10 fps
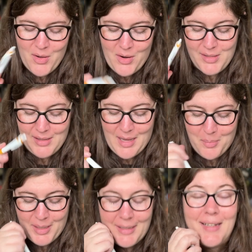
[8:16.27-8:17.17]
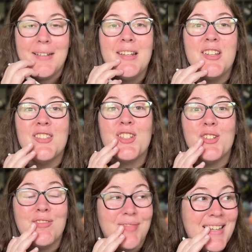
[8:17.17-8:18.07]
is in that blanket. It's
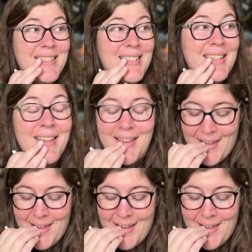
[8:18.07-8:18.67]
crazy.